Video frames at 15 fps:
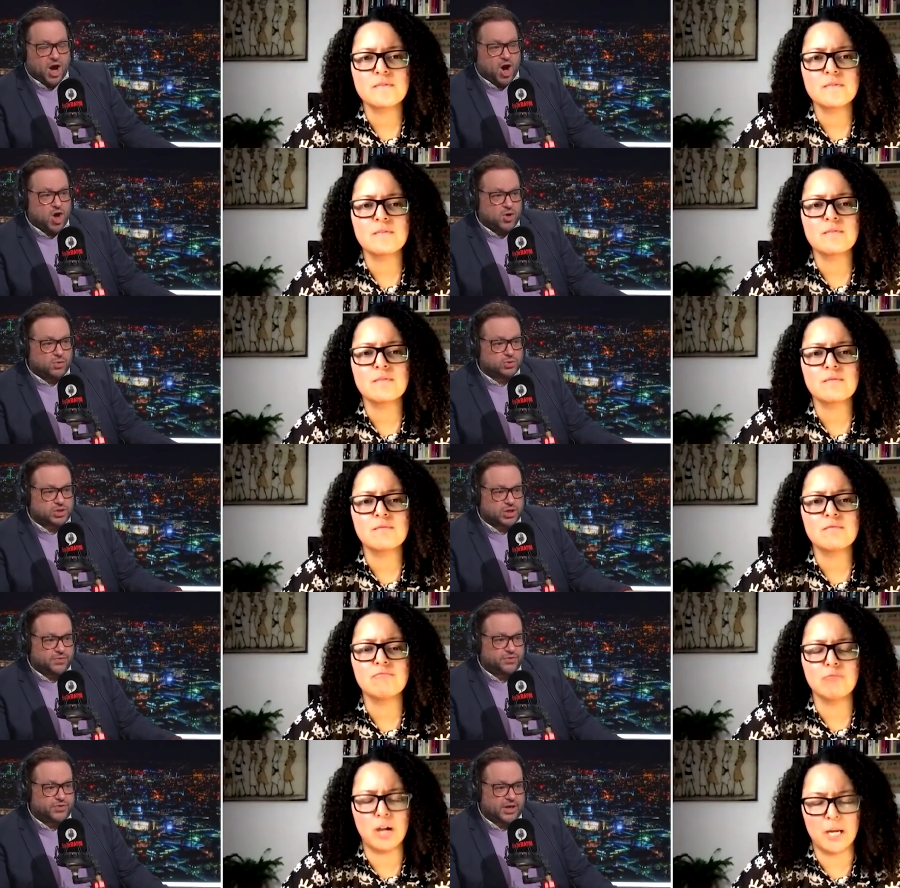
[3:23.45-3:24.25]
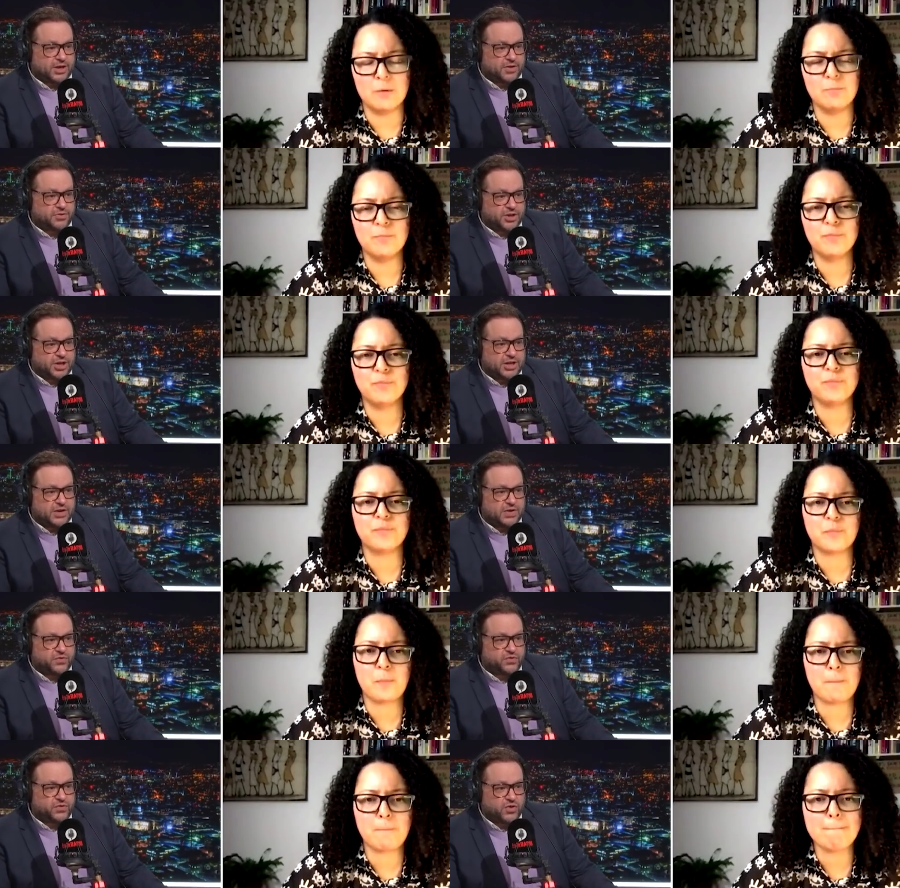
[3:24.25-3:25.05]
Speaker 1: I also right. think that it
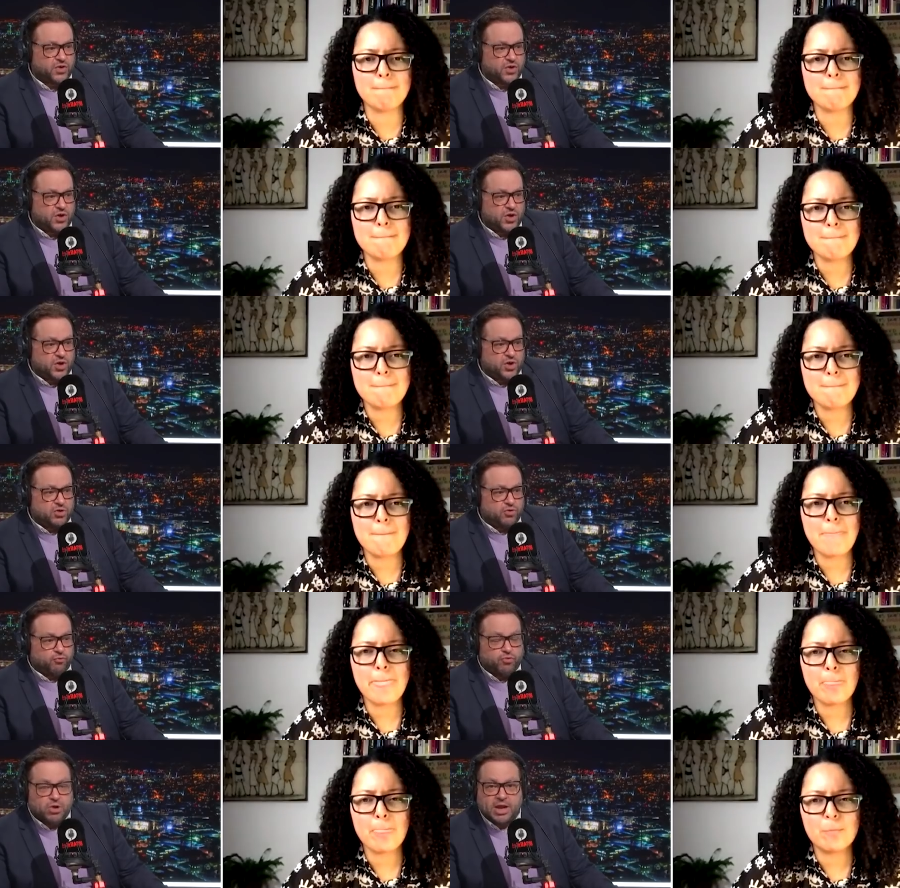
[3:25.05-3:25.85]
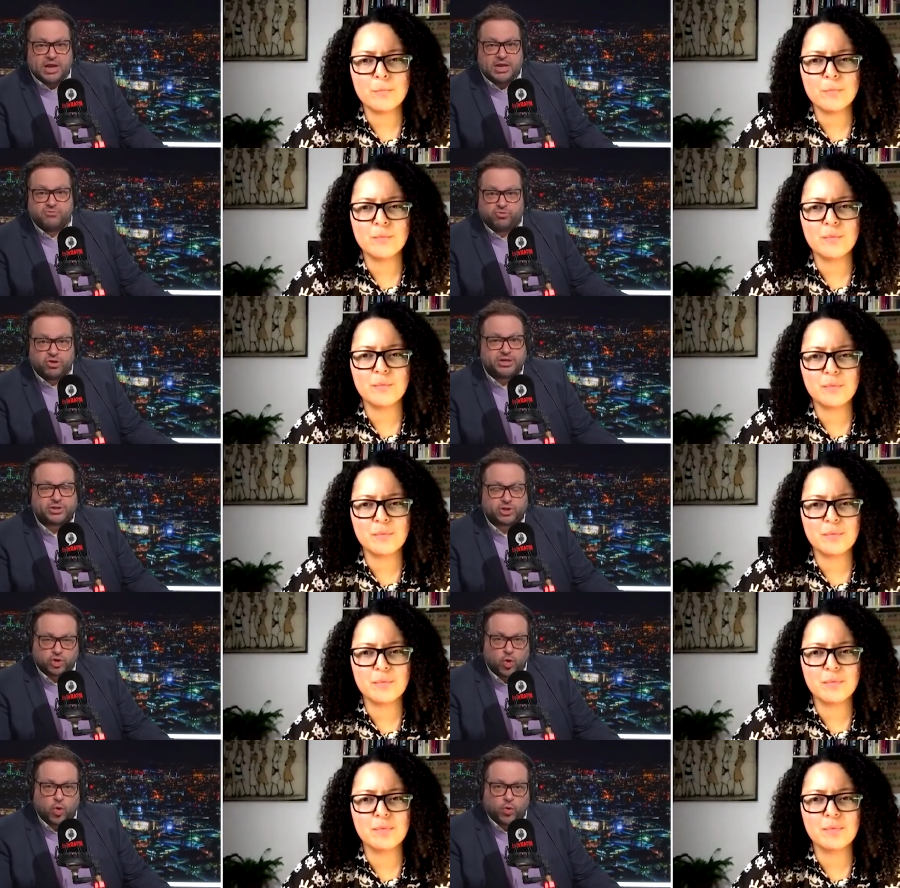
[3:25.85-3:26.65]
is really
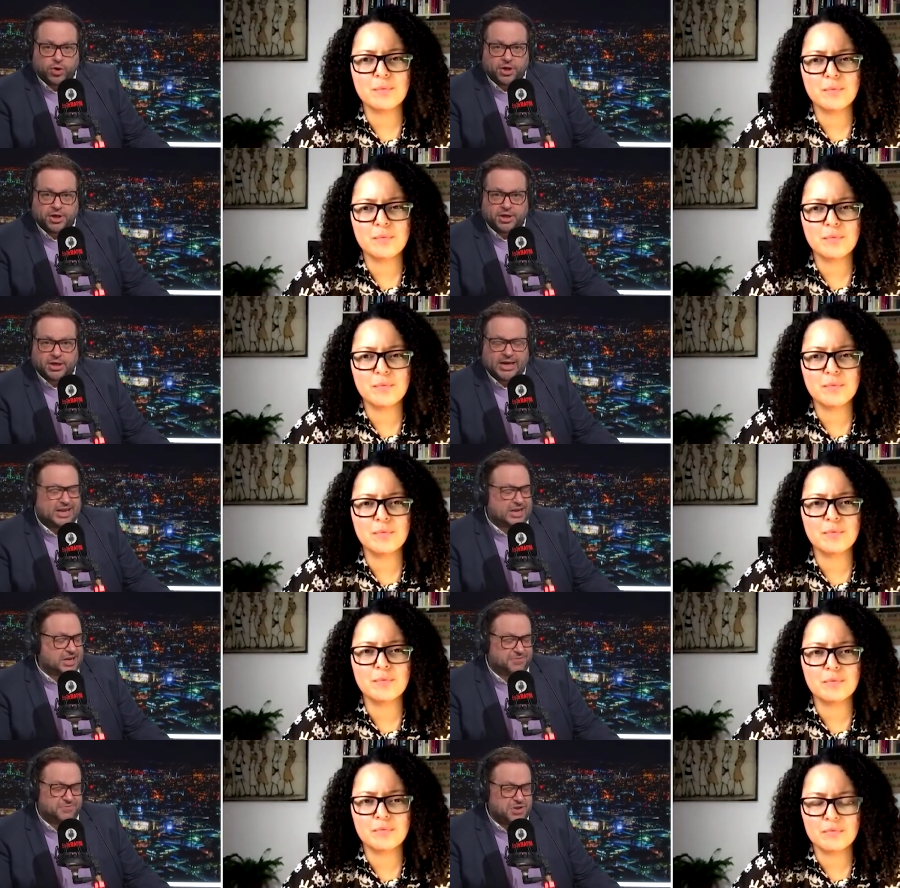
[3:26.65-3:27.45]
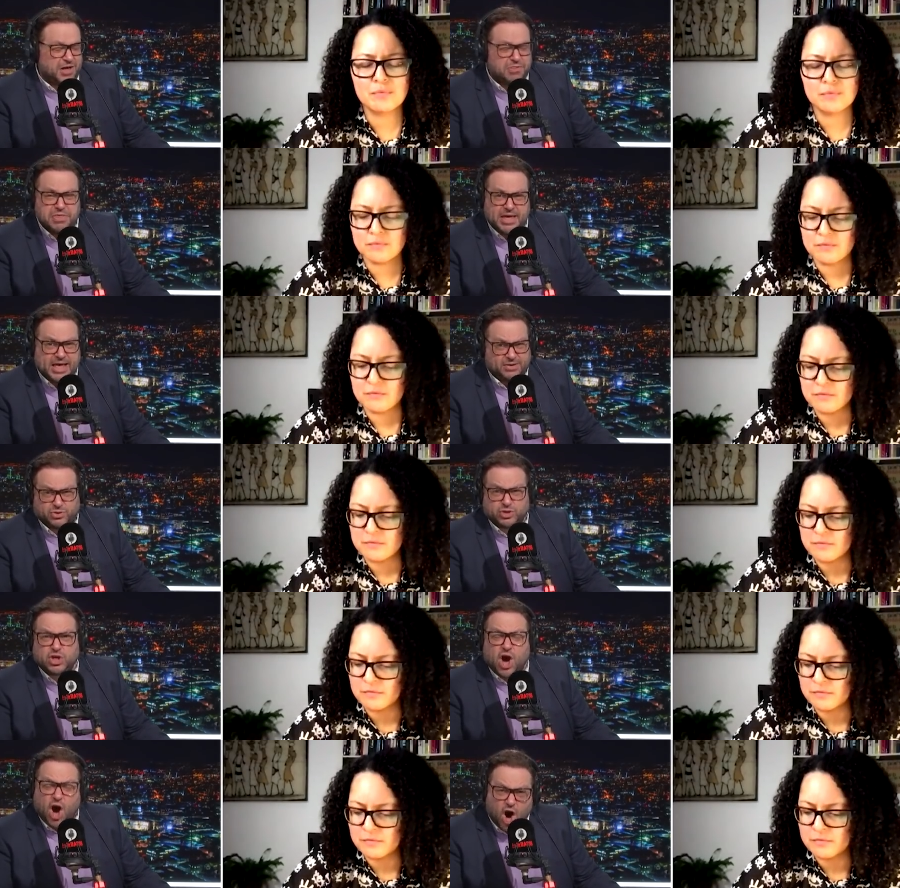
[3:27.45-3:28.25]
reassuring and, if nothing else,
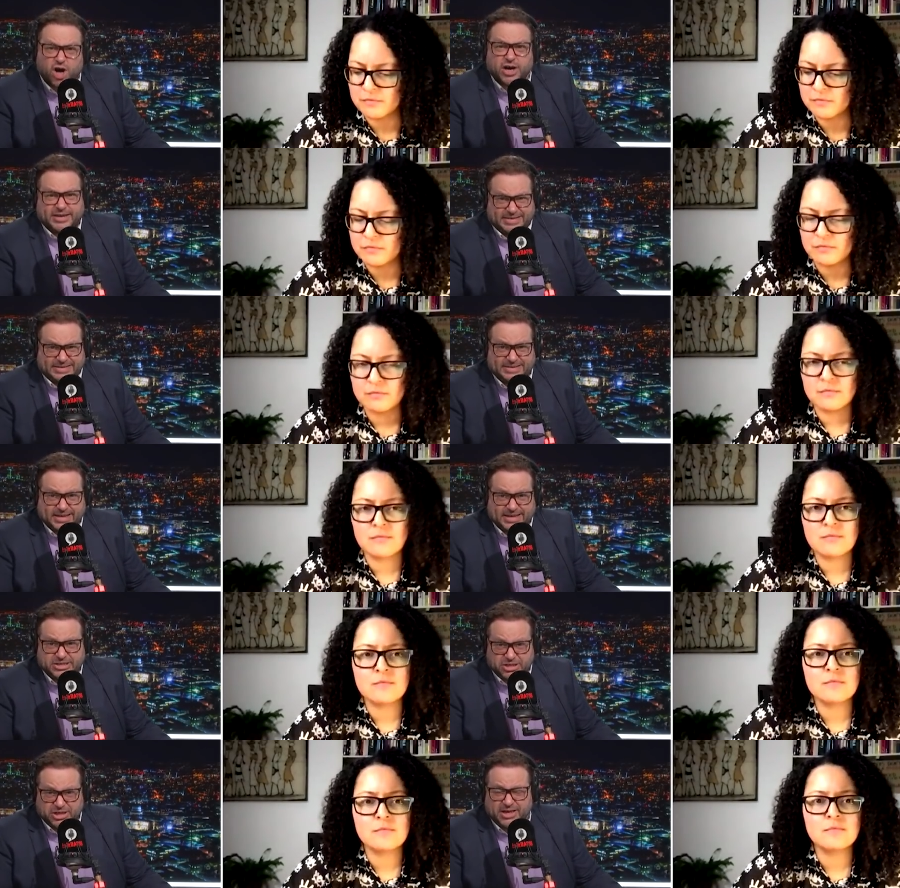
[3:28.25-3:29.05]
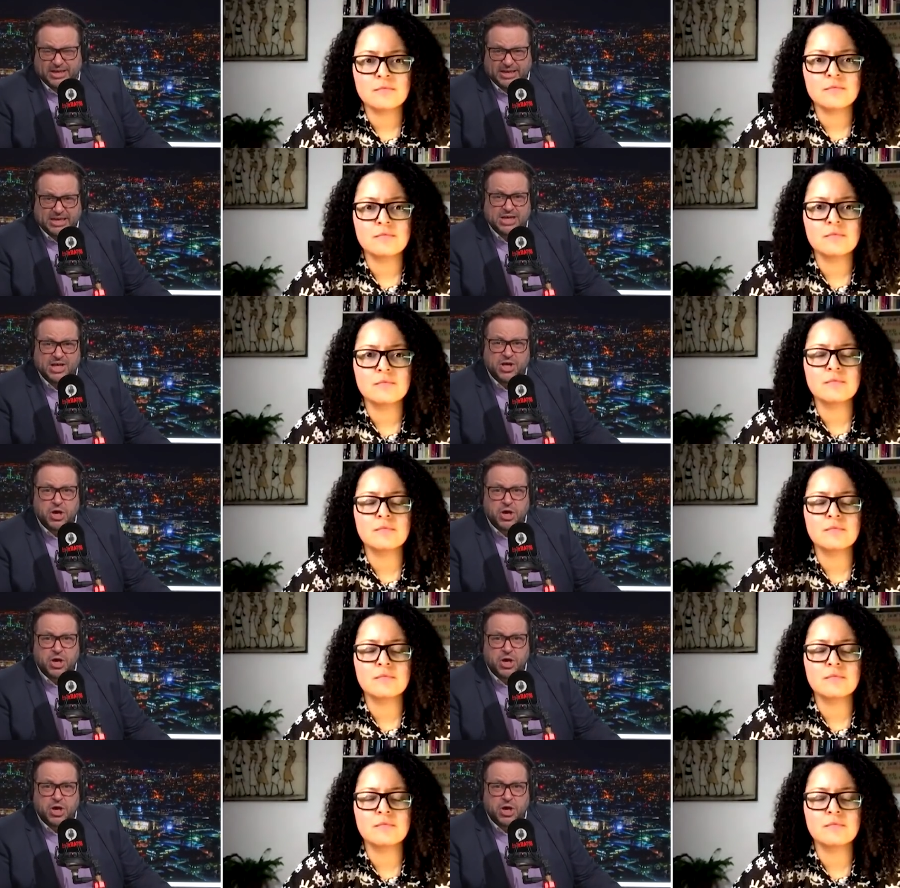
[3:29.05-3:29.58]
kind actually